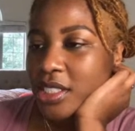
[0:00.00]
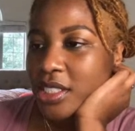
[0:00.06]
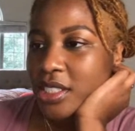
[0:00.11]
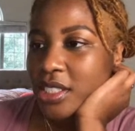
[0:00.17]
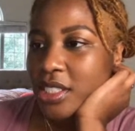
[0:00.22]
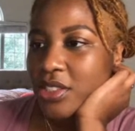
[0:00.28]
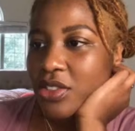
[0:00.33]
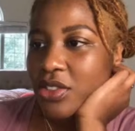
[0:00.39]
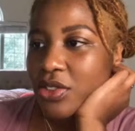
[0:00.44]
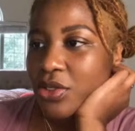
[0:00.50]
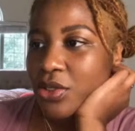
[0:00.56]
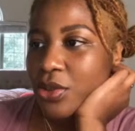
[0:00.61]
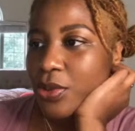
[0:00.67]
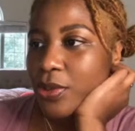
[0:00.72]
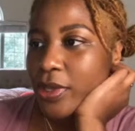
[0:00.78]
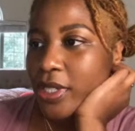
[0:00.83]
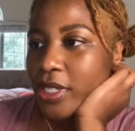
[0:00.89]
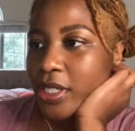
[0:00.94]
because there's no
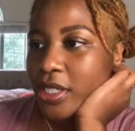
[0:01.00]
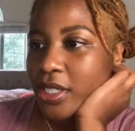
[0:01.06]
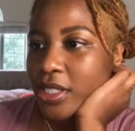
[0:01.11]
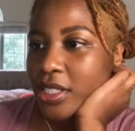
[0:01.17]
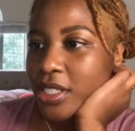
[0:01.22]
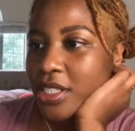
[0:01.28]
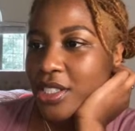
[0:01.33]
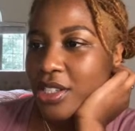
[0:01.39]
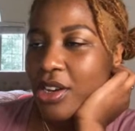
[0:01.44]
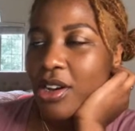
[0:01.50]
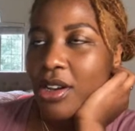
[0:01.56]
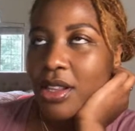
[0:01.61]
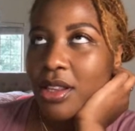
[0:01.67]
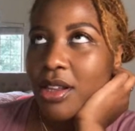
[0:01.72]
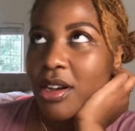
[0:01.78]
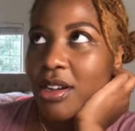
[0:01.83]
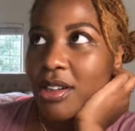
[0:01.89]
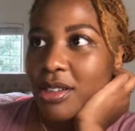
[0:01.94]
way it's called
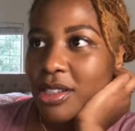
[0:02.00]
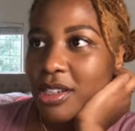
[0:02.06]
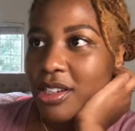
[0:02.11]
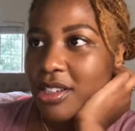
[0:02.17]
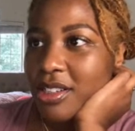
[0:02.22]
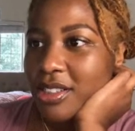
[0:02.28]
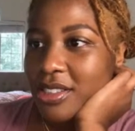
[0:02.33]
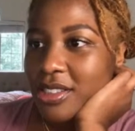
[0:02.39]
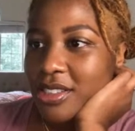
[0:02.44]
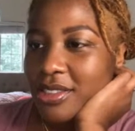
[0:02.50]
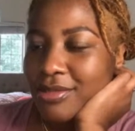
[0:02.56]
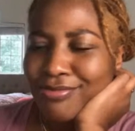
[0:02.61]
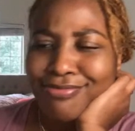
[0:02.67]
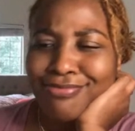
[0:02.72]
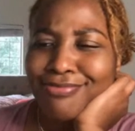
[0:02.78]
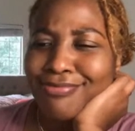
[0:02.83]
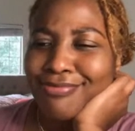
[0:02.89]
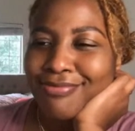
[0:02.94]
logs.
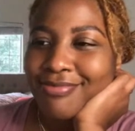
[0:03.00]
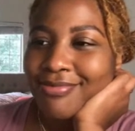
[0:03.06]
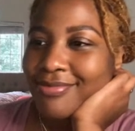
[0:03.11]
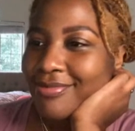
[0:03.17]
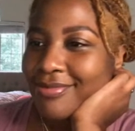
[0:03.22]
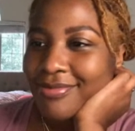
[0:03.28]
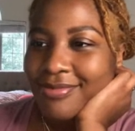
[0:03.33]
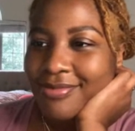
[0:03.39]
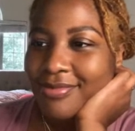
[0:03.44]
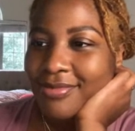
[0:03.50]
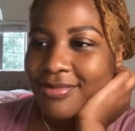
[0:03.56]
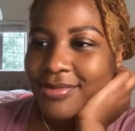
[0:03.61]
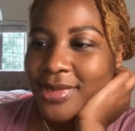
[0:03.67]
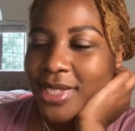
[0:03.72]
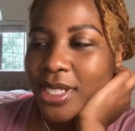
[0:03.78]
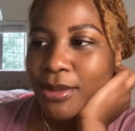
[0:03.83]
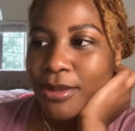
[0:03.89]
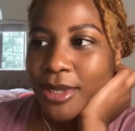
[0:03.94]

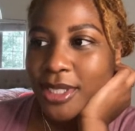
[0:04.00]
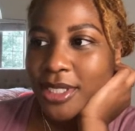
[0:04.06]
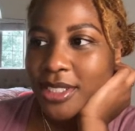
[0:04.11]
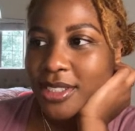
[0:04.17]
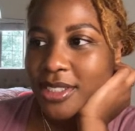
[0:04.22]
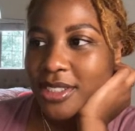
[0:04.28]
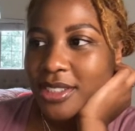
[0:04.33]
Like what?